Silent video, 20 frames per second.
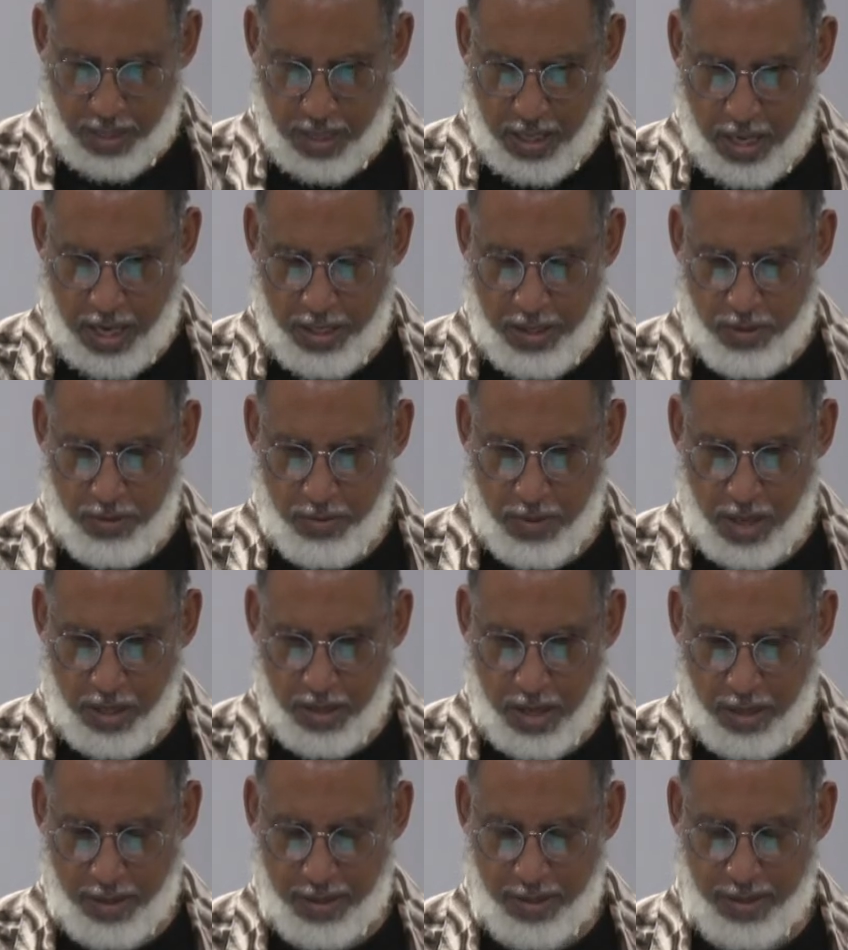Are you,
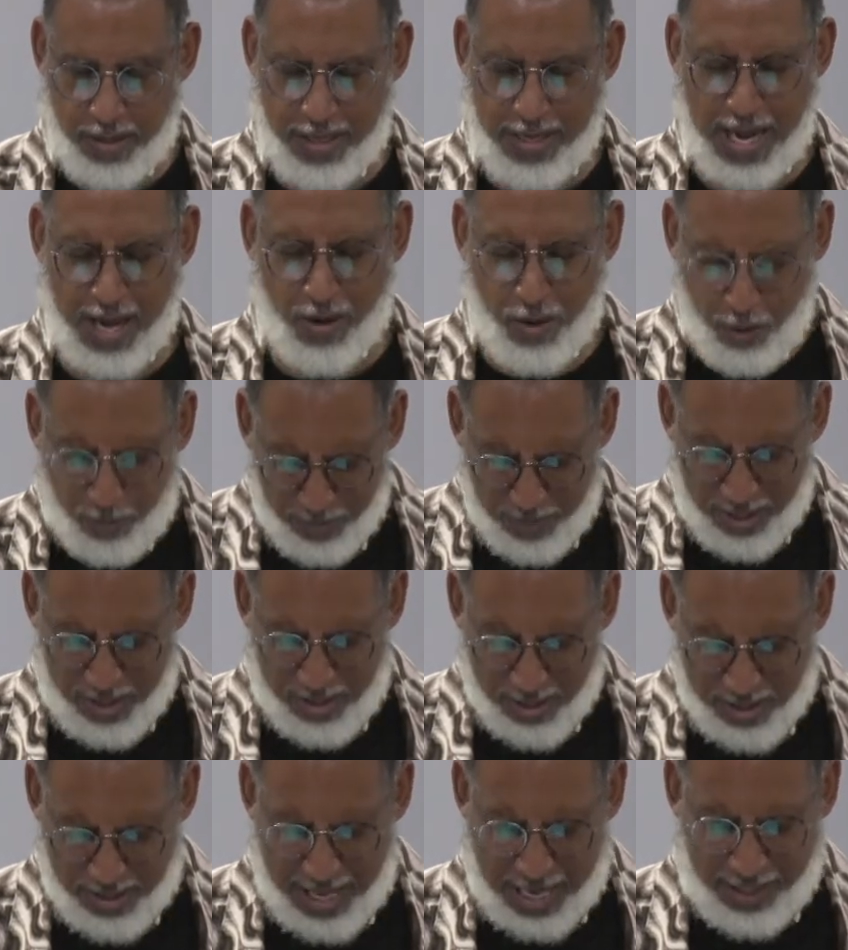and I hope
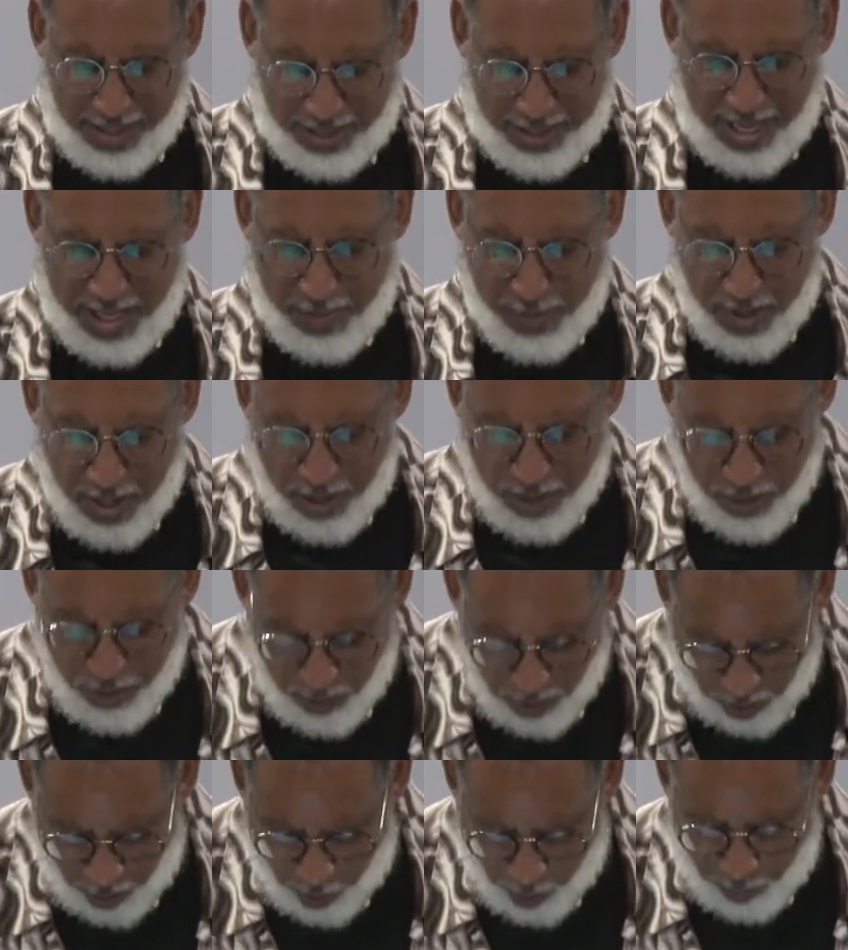this is not the case, but are
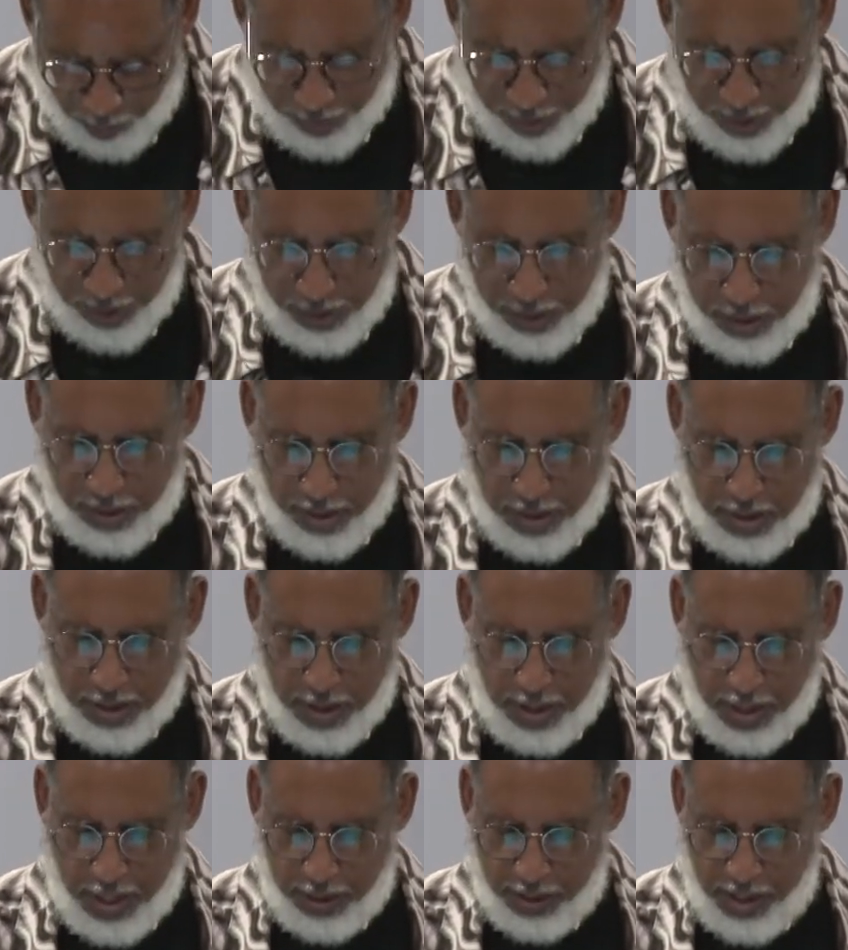you hoping
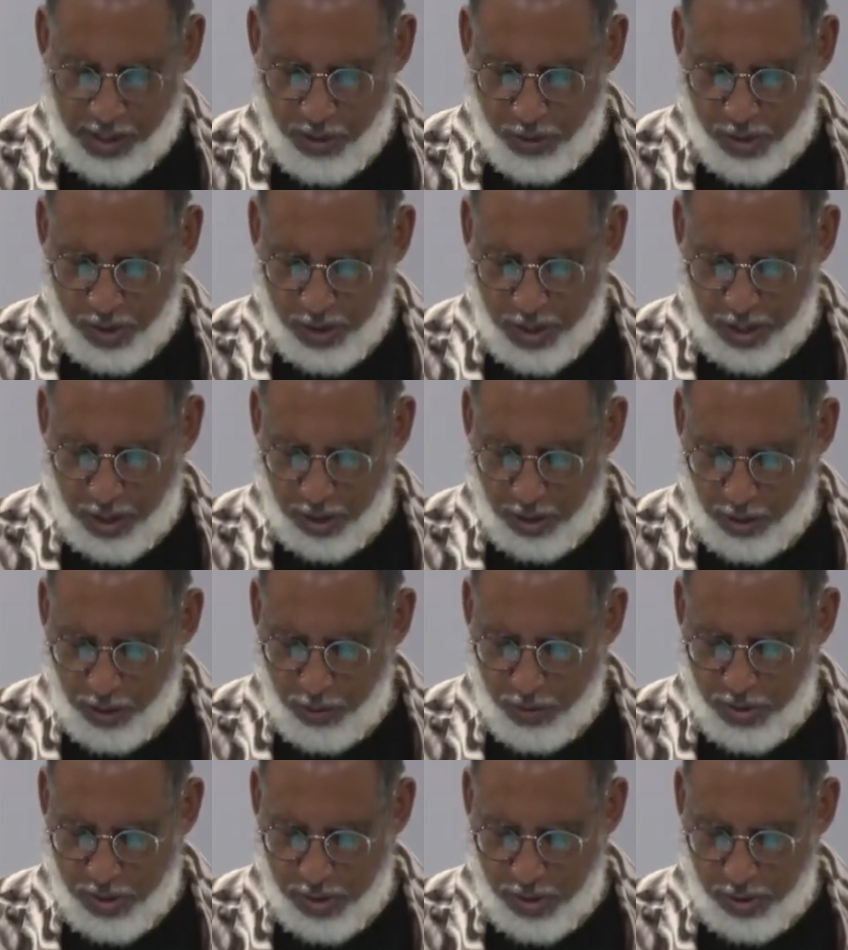that you can get
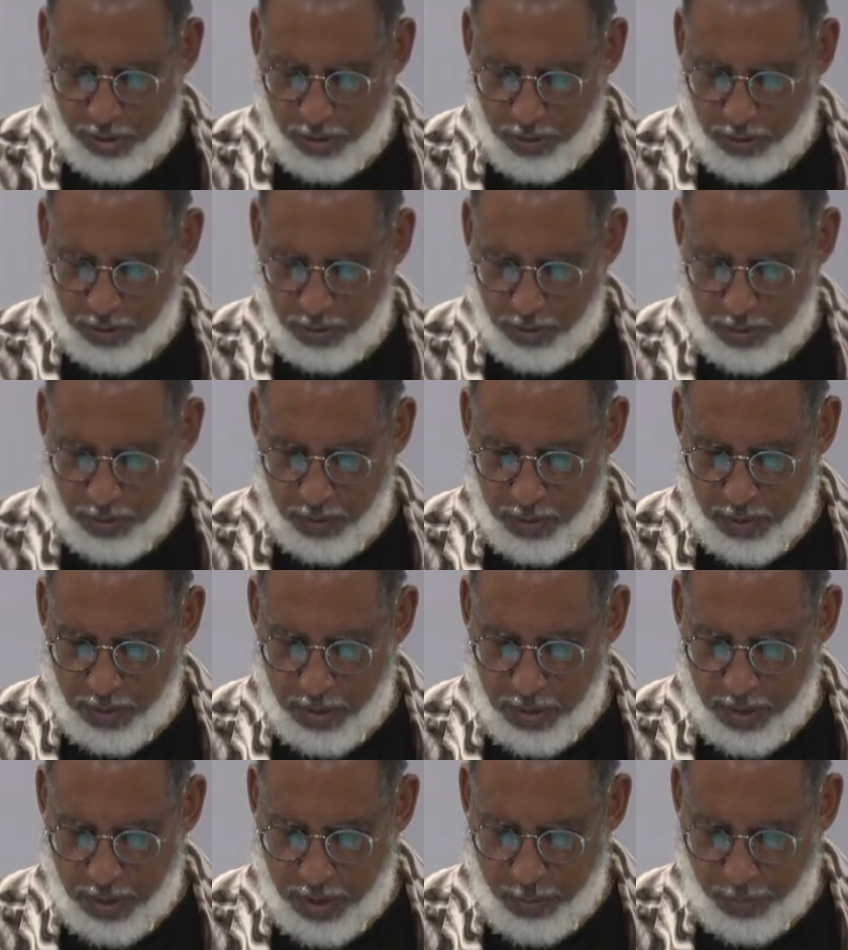close to
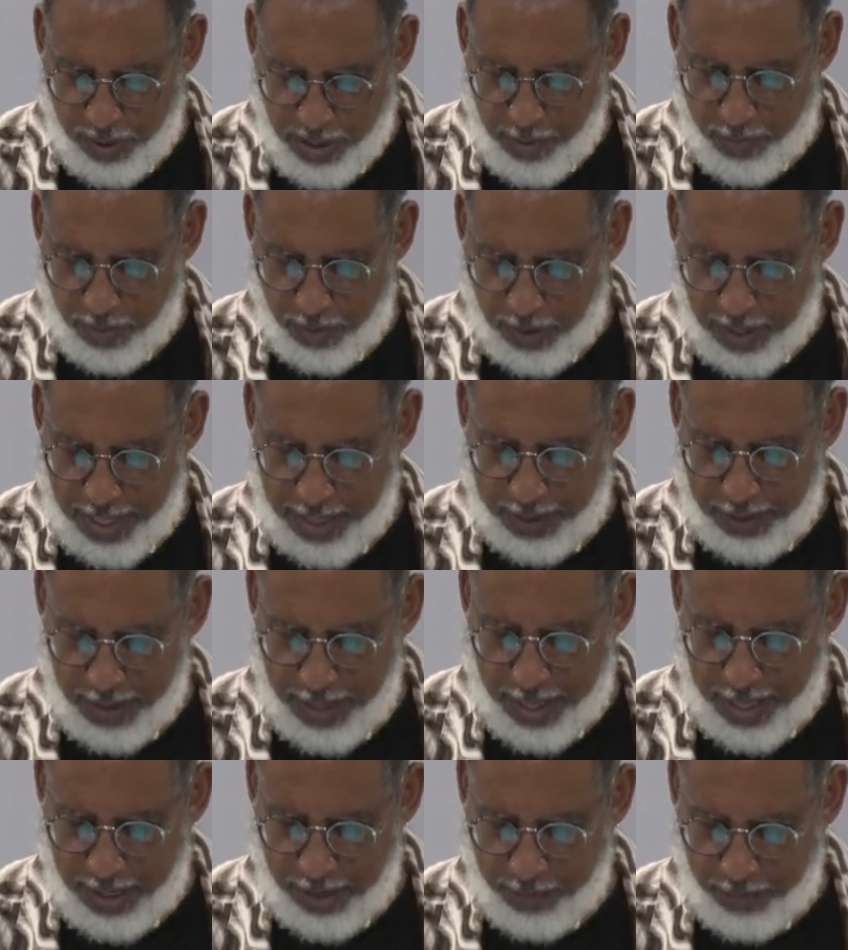people like
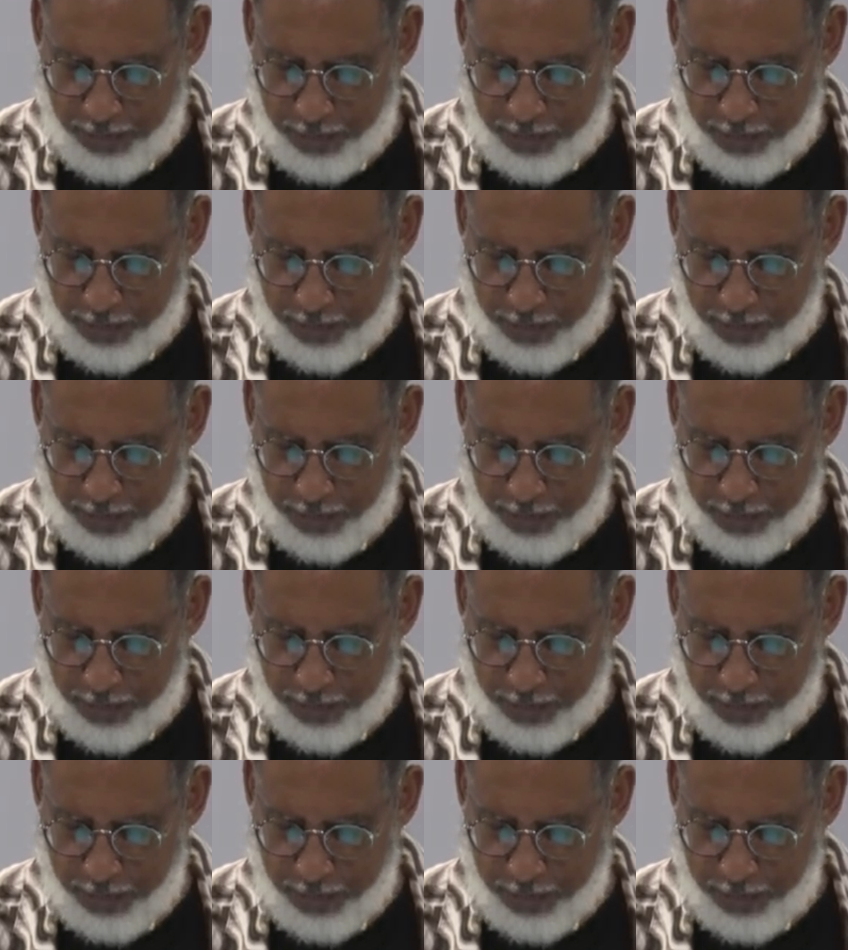that